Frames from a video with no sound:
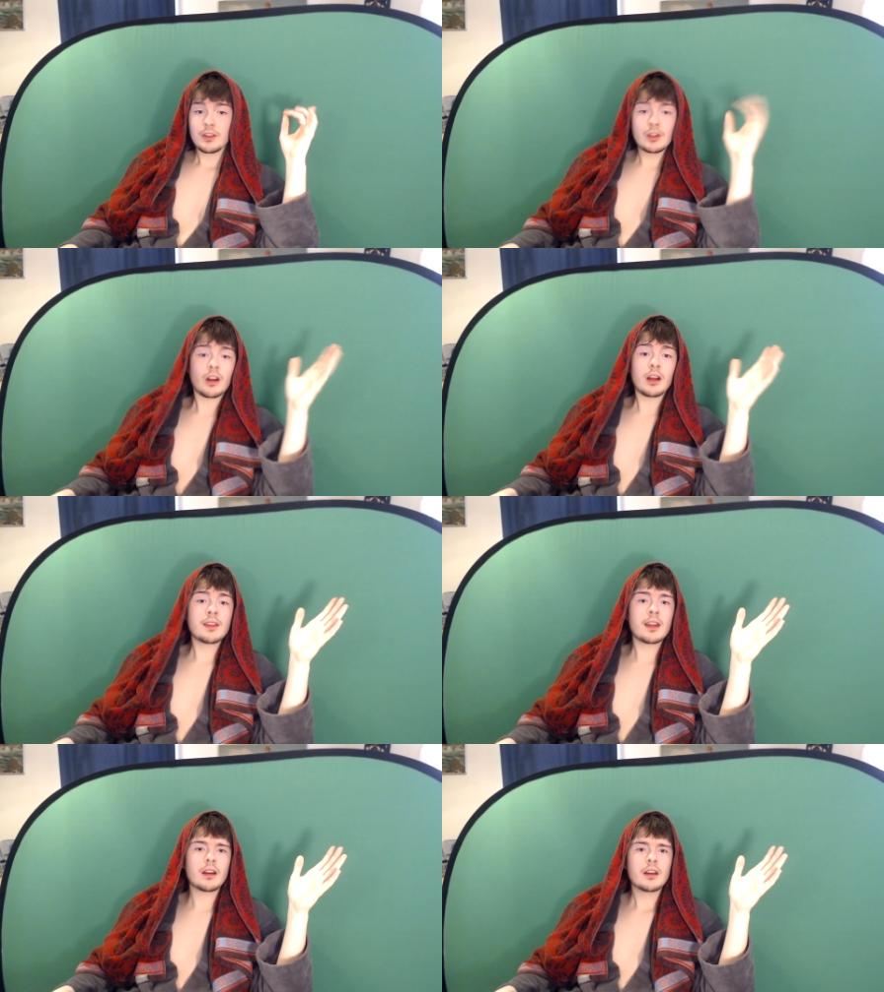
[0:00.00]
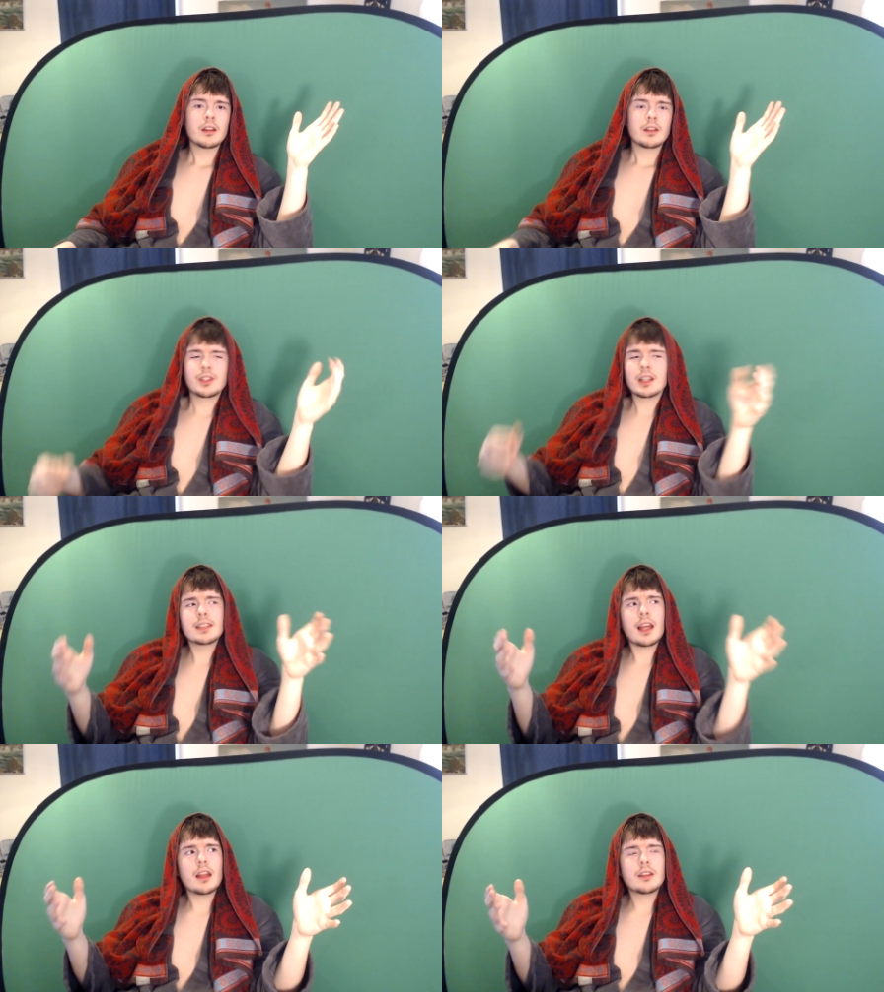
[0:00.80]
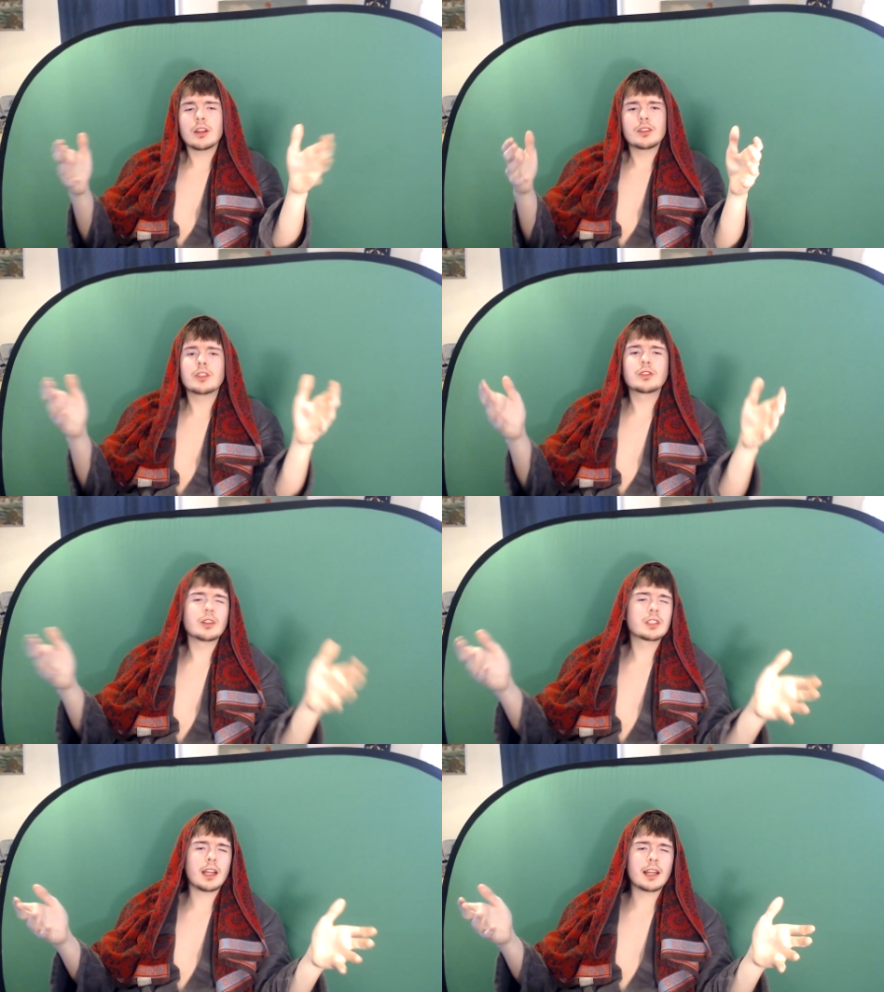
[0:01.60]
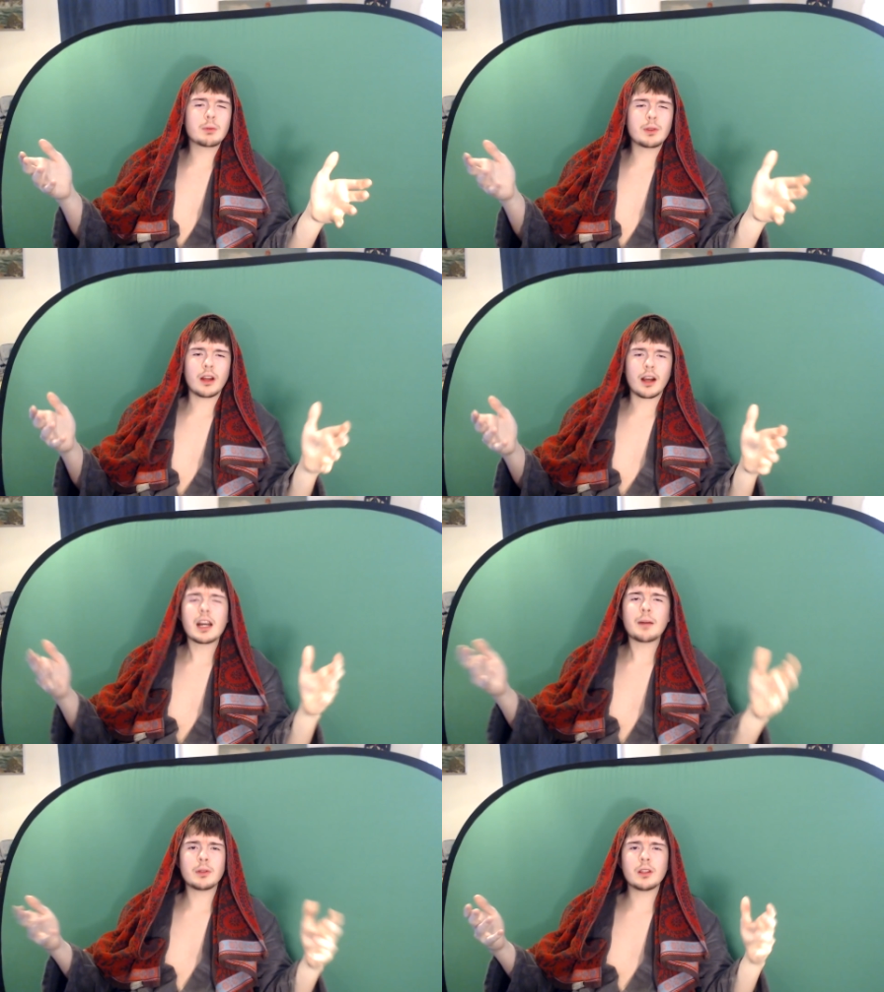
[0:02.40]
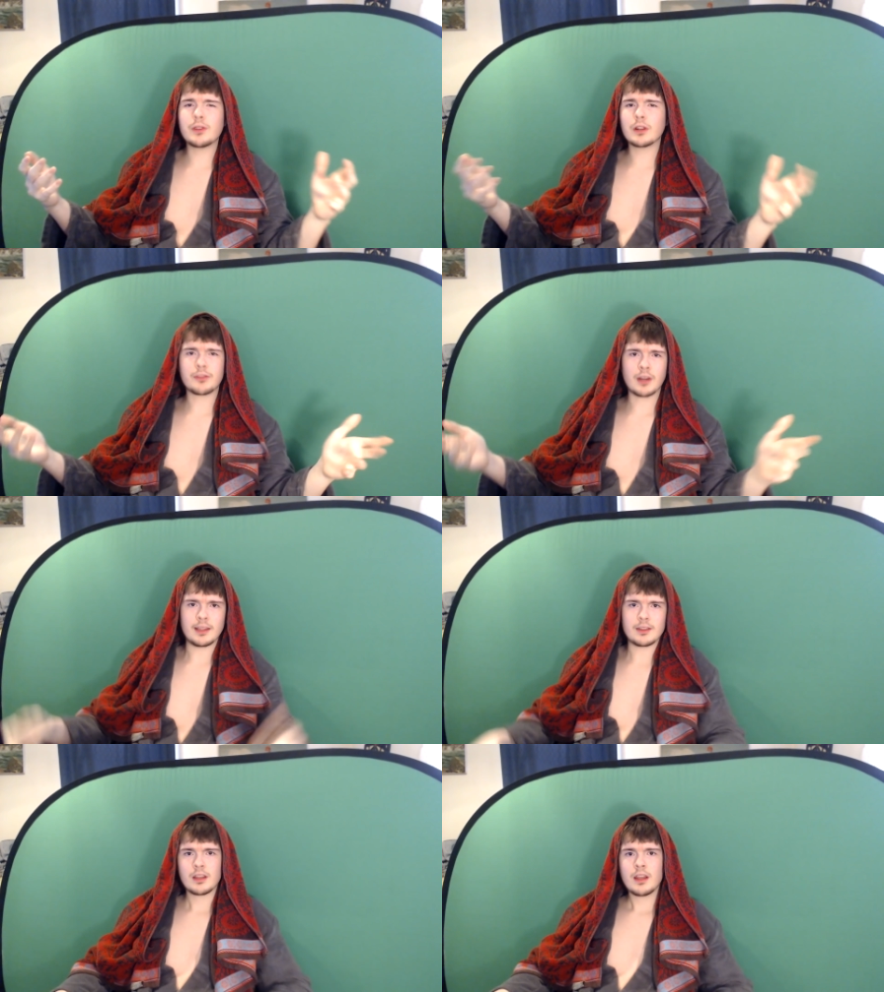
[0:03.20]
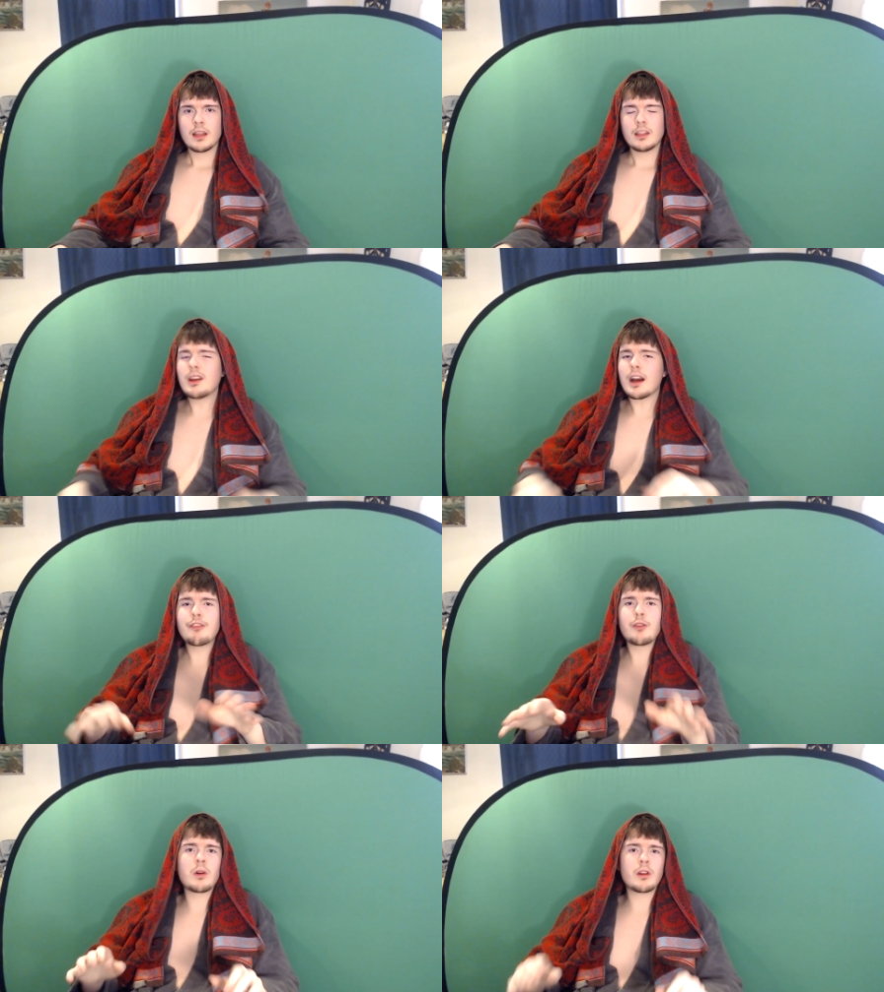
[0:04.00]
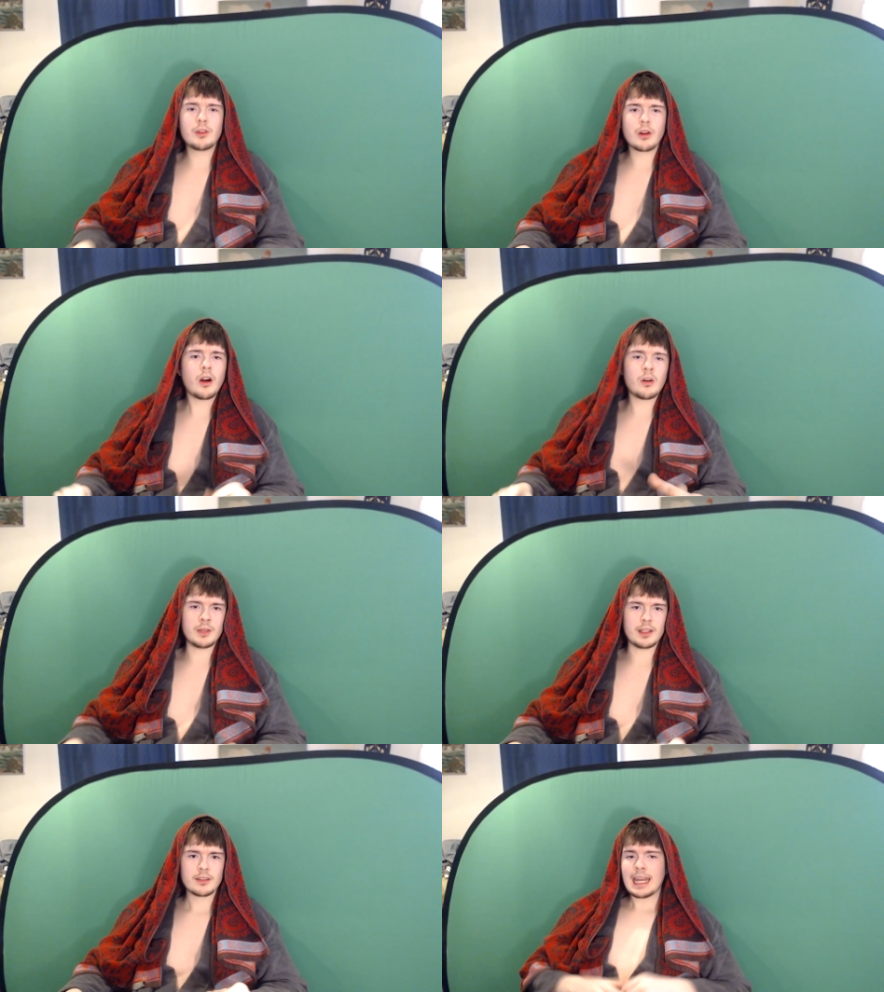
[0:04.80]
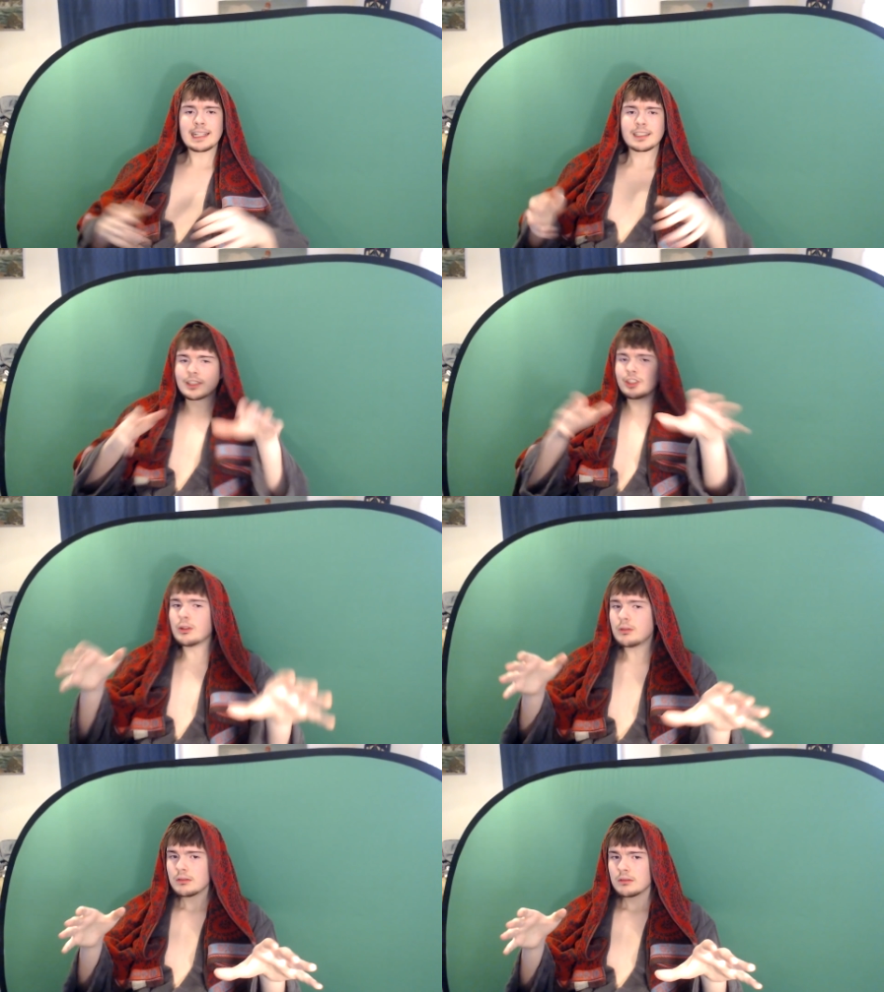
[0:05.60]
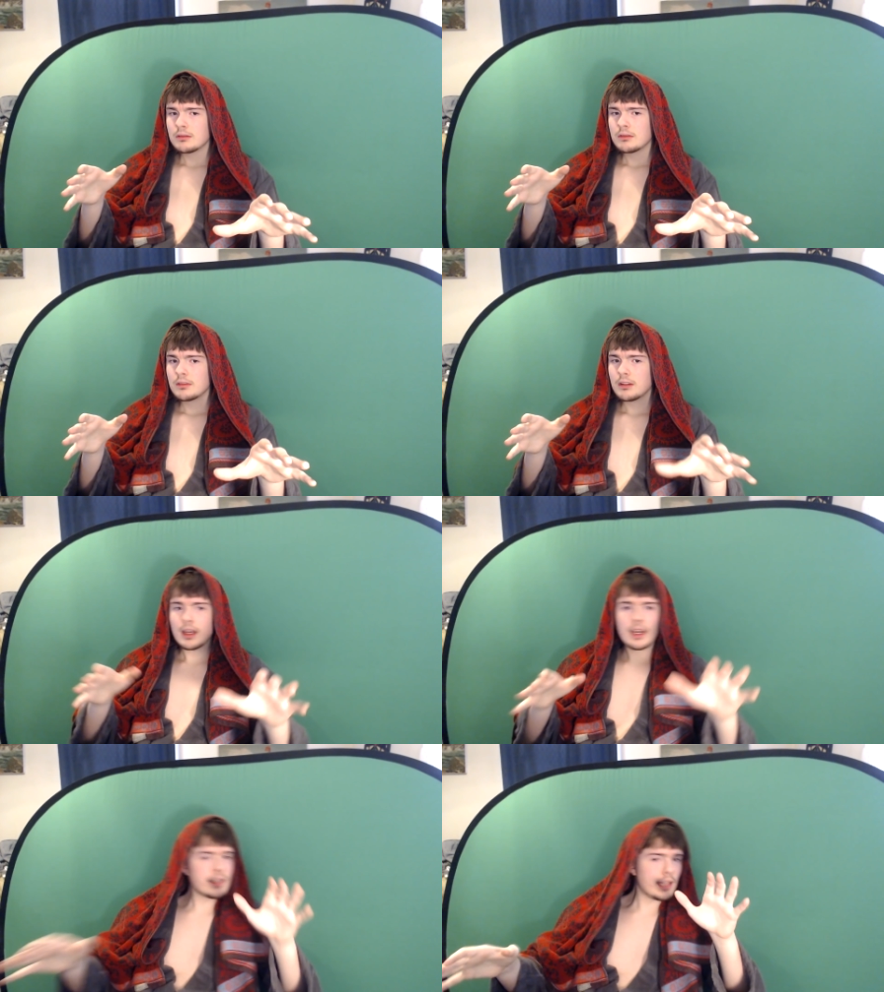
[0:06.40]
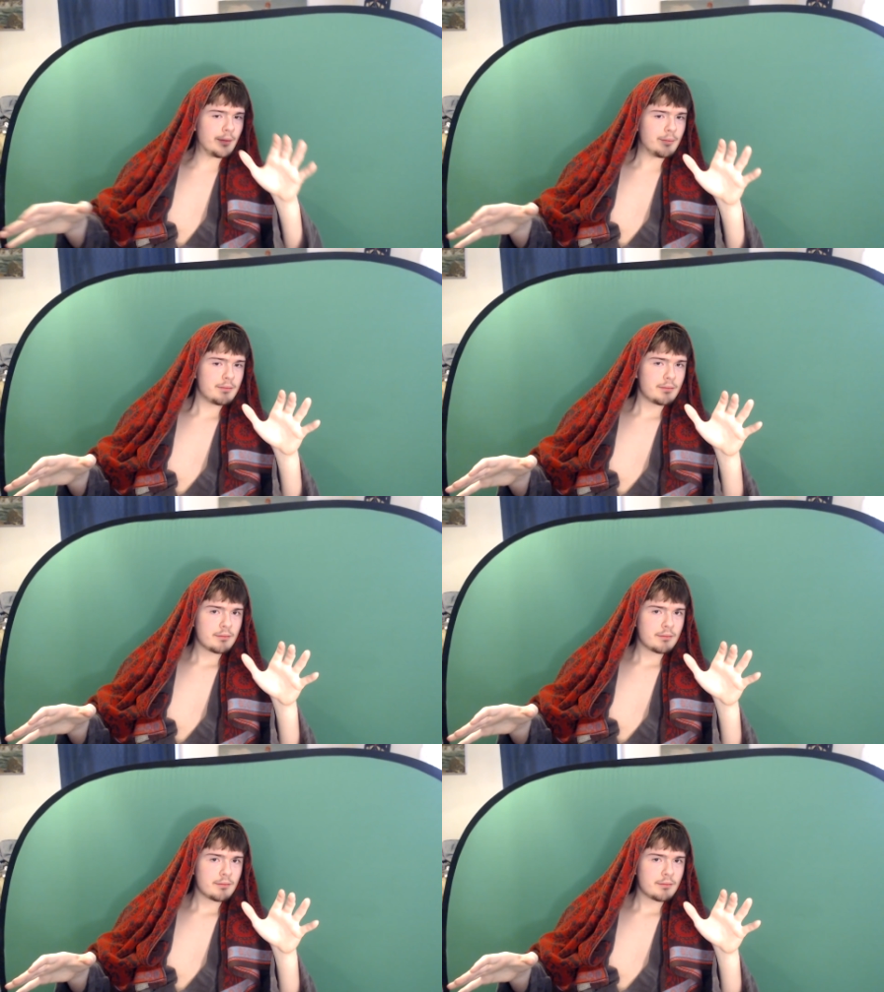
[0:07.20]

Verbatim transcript: You're on there just to, to, to socialize with a couple of your friends. You got four of your homies, and it says you and them.